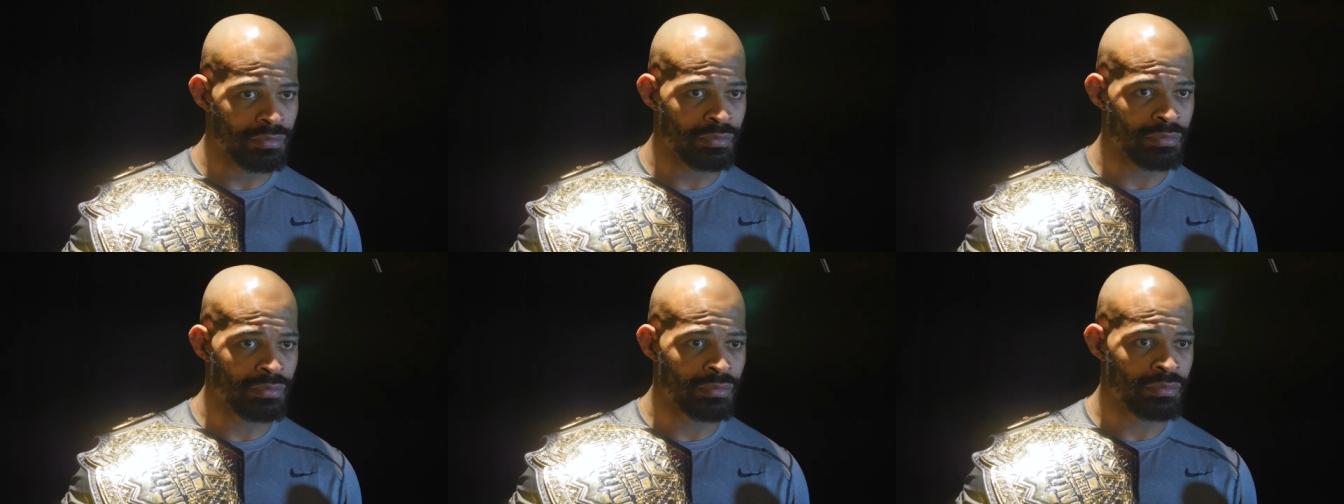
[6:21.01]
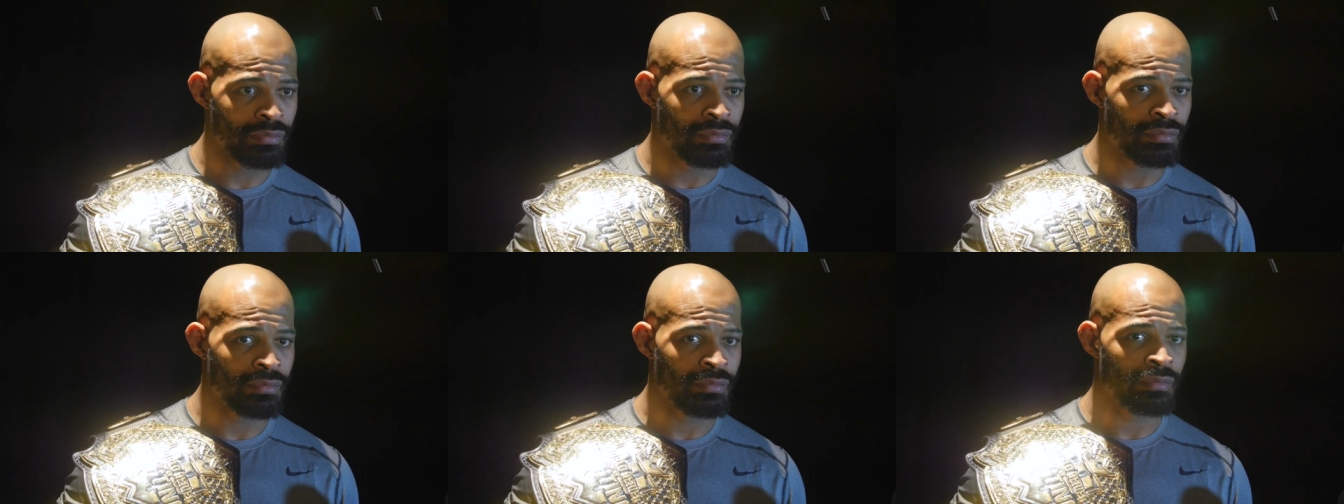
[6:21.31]

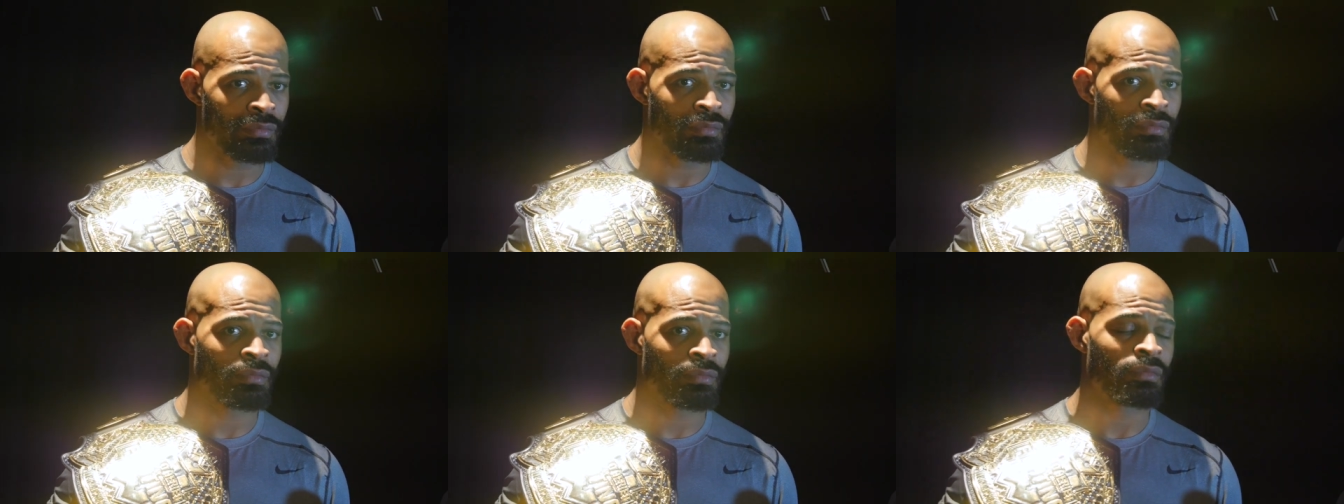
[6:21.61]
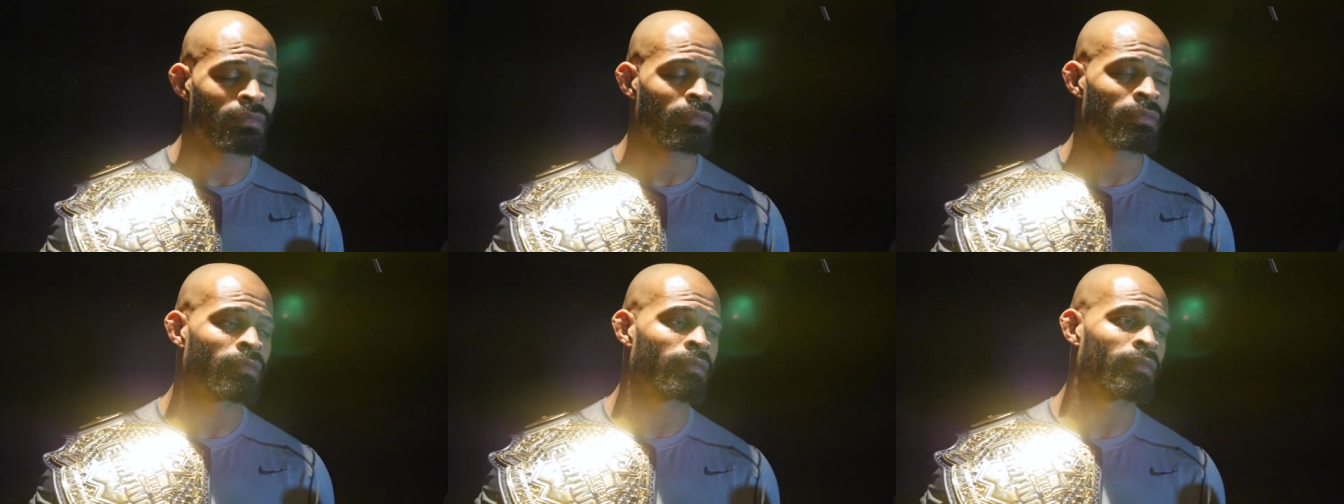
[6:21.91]
considering that you
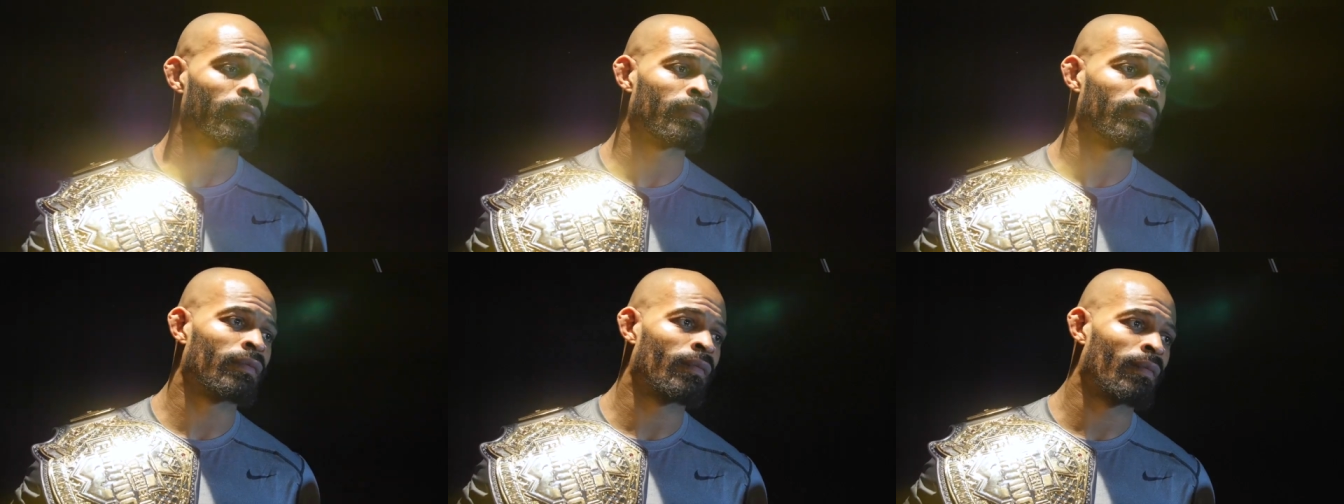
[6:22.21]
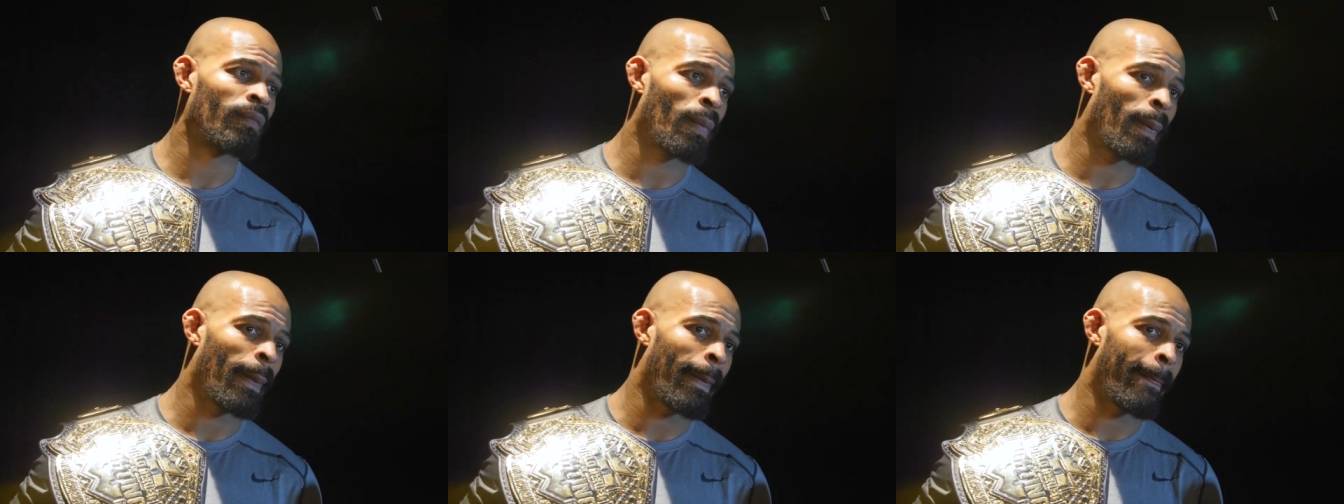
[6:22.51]
have
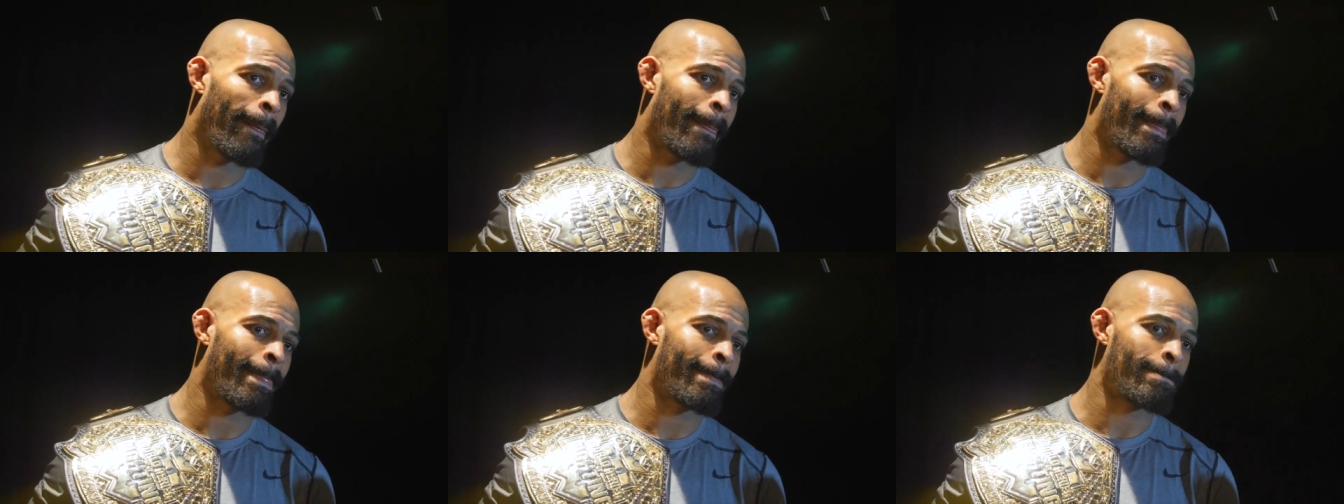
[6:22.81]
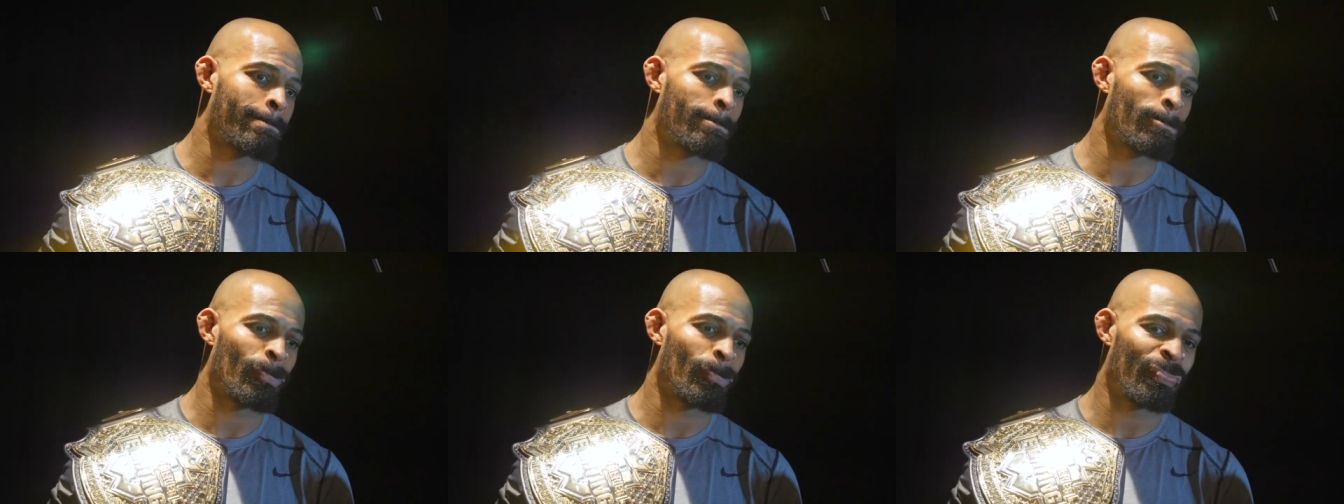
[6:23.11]
two titles
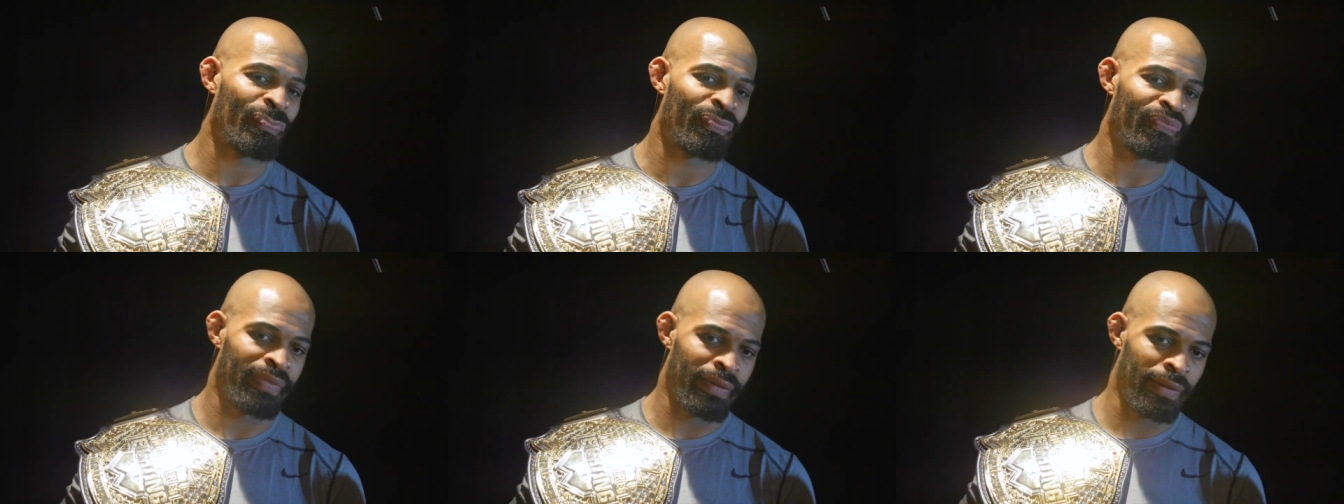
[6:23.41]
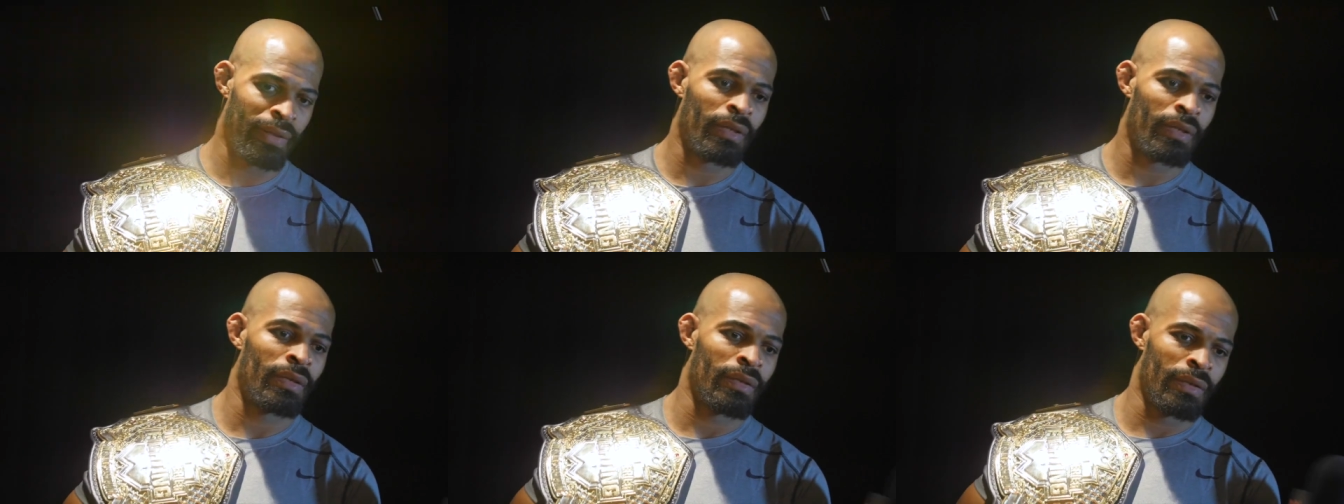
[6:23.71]
that you need to
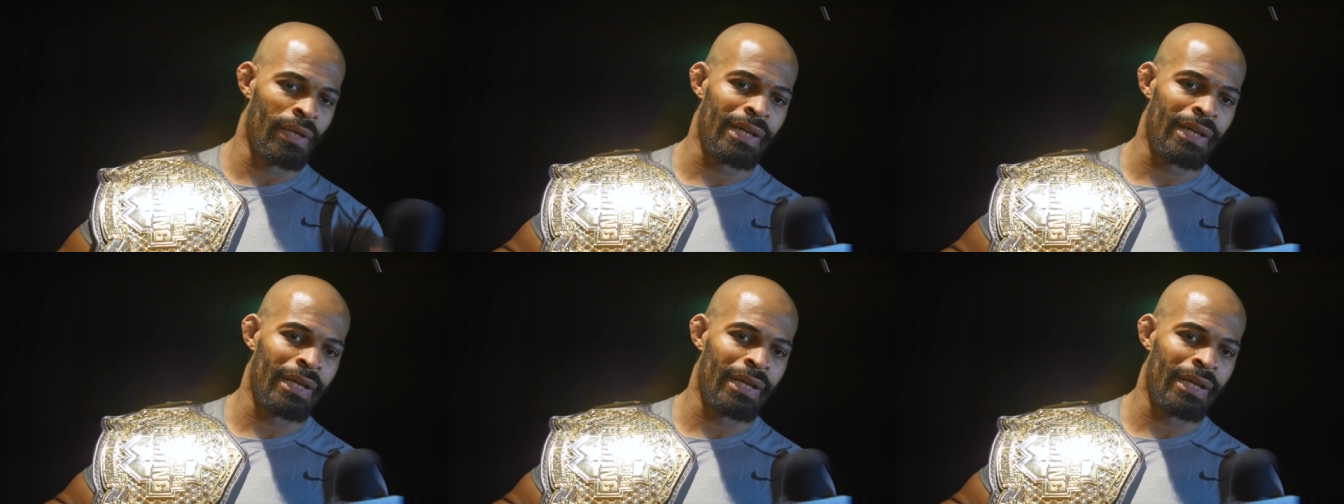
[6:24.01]
defend?